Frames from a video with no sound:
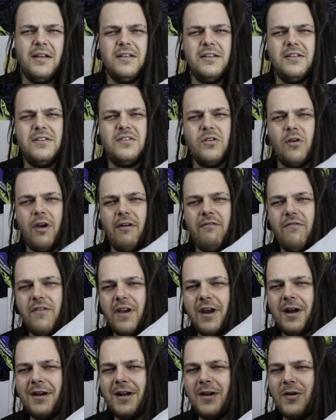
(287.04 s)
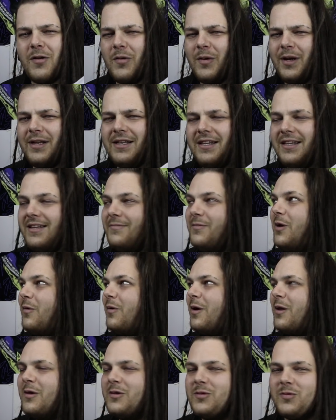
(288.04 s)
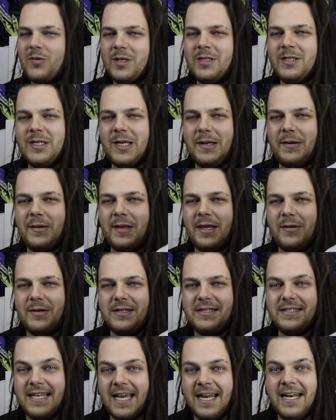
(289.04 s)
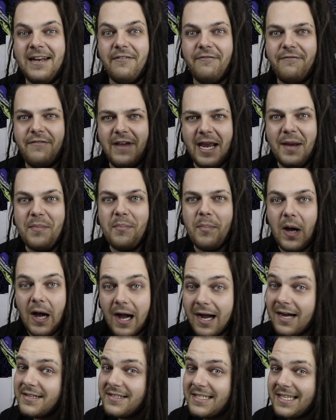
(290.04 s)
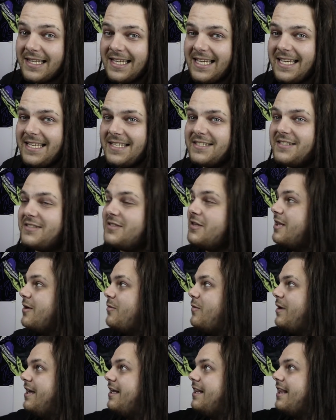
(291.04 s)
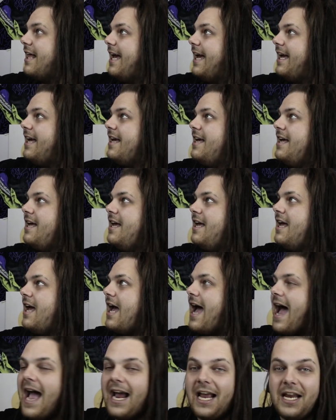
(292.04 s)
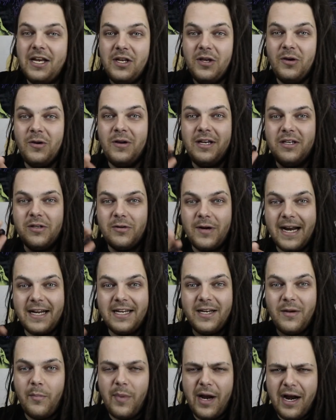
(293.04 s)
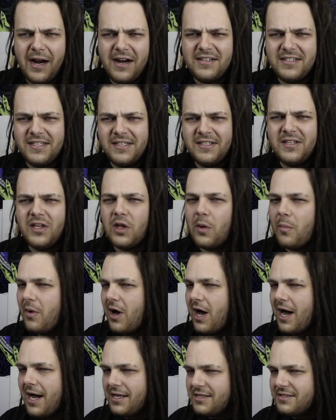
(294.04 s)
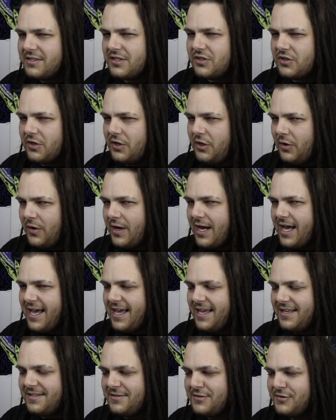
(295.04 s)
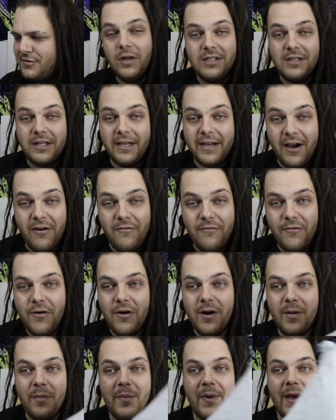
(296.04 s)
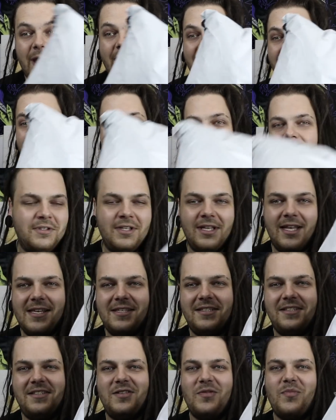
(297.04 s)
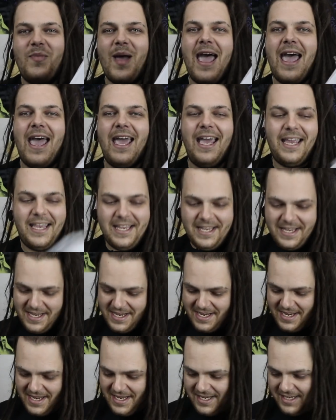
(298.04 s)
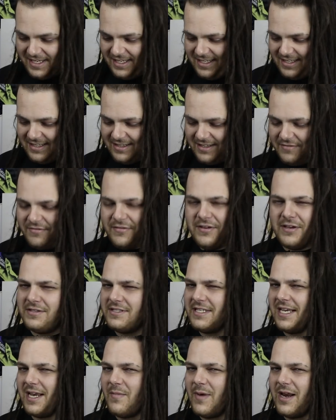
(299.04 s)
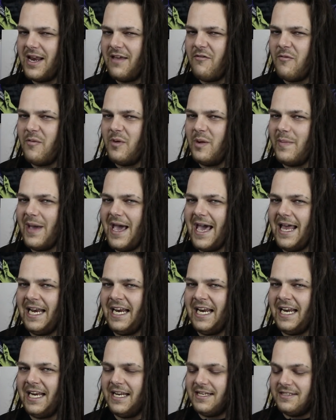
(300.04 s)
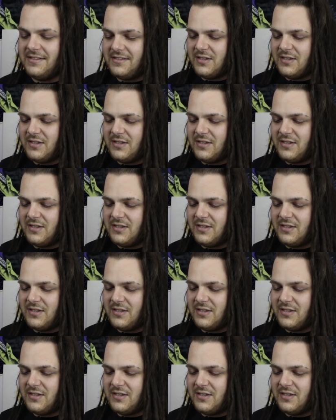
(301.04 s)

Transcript: So I figured it would be one of those ones where they would send a fake box at least, so that we could I could do a direct comparison to the box to show you guys what to look out for, but this is a bag. that feels like it might have a bit of padding in it.